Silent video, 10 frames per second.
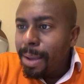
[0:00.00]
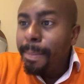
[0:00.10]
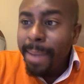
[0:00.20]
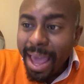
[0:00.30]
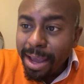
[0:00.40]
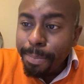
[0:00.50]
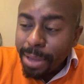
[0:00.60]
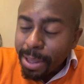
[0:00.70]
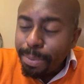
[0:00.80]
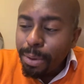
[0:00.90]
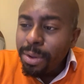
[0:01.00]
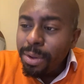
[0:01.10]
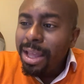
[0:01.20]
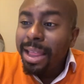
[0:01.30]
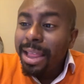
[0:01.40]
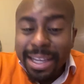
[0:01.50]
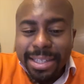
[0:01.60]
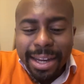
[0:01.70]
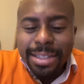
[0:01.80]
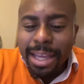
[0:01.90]
MAGA people,
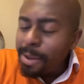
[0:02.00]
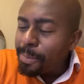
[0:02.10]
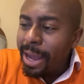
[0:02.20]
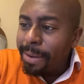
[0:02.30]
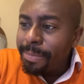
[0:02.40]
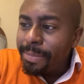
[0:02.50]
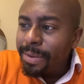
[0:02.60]
listening to hip hop.